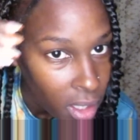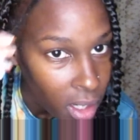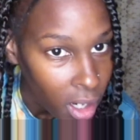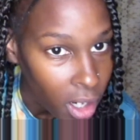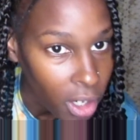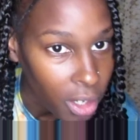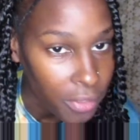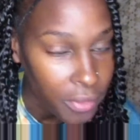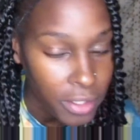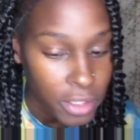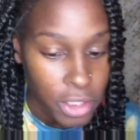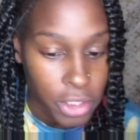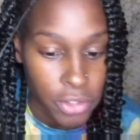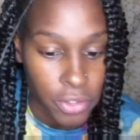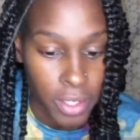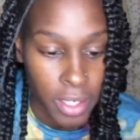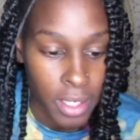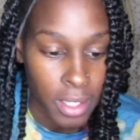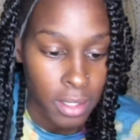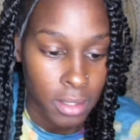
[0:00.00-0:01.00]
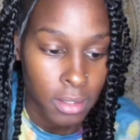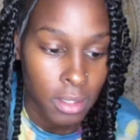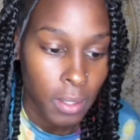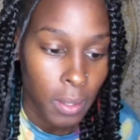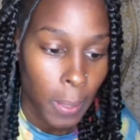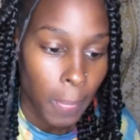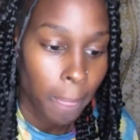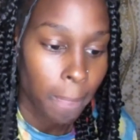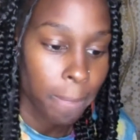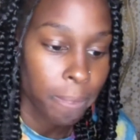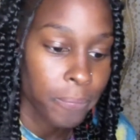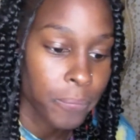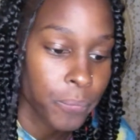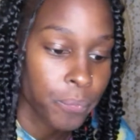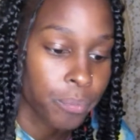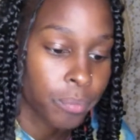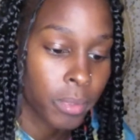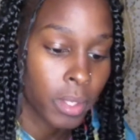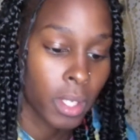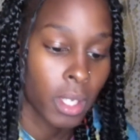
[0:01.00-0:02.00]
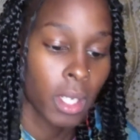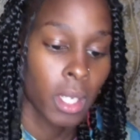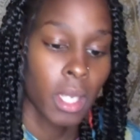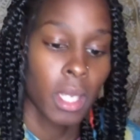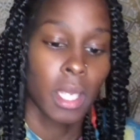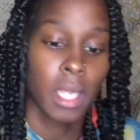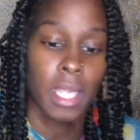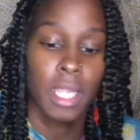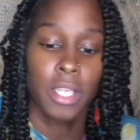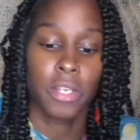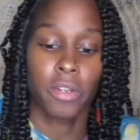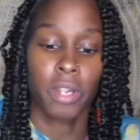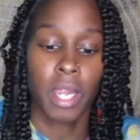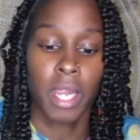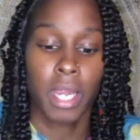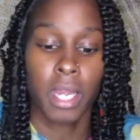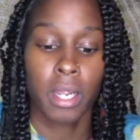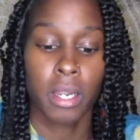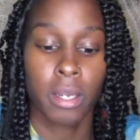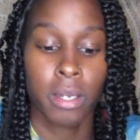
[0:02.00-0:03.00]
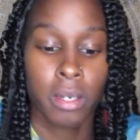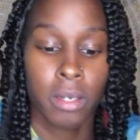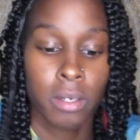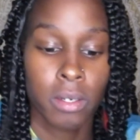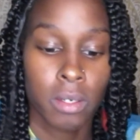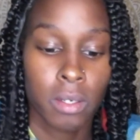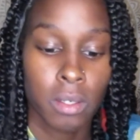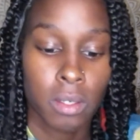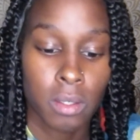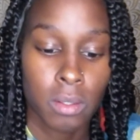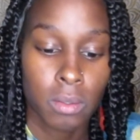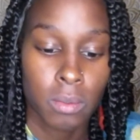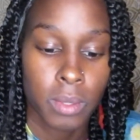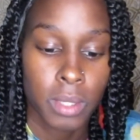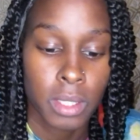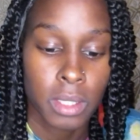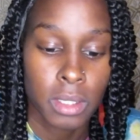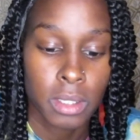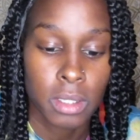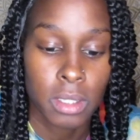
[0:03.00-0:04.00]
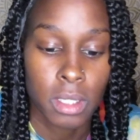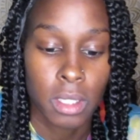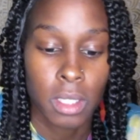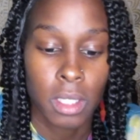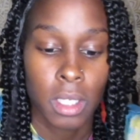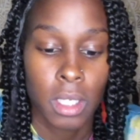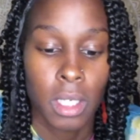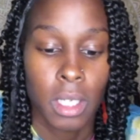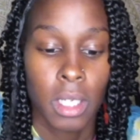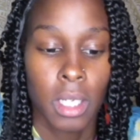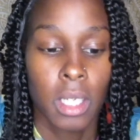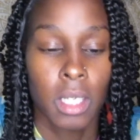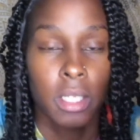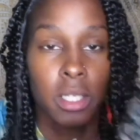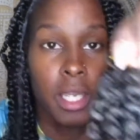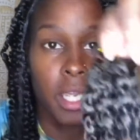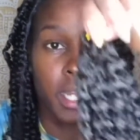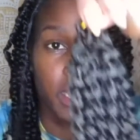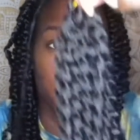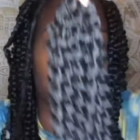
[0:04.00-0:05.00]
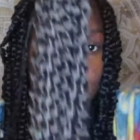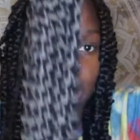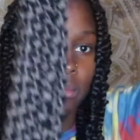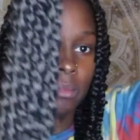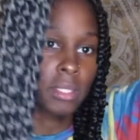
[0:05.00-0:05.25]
on the strand, and your hair, wait, it's stuck. Your hair comes